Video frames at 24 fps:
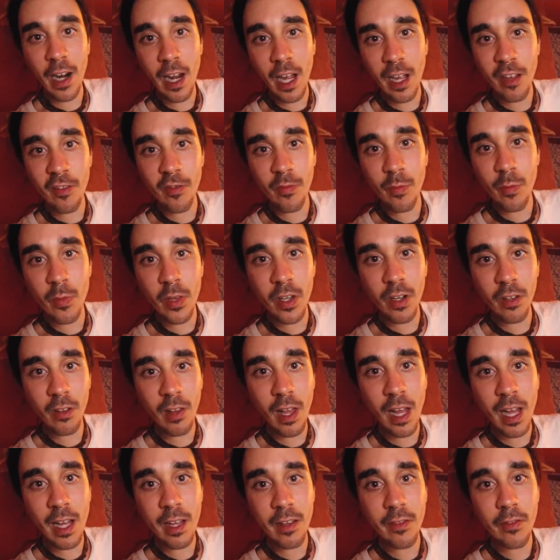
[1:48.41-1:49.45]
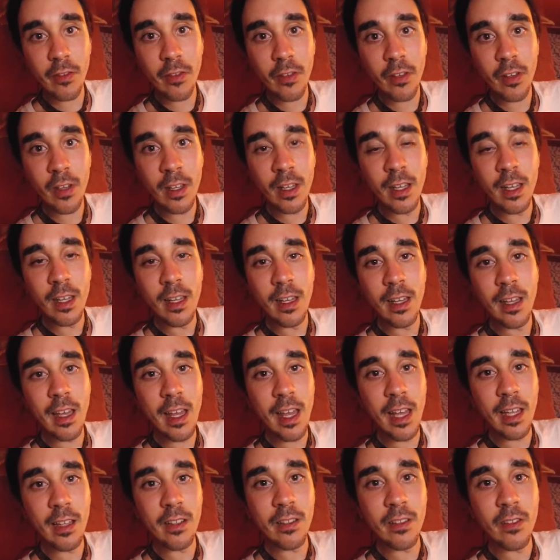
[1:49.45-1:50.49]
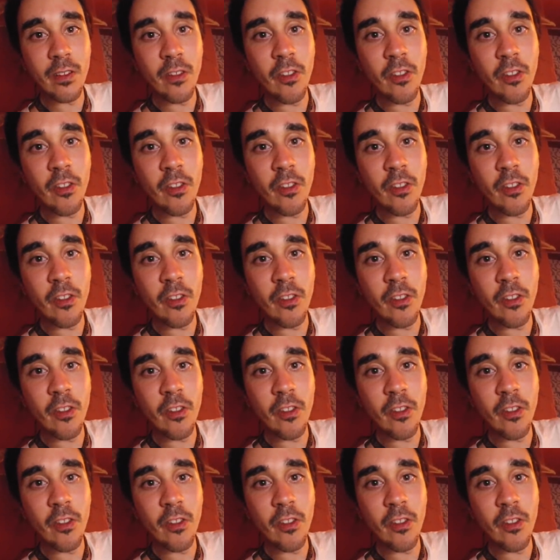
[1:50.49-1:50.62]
I've been alive, and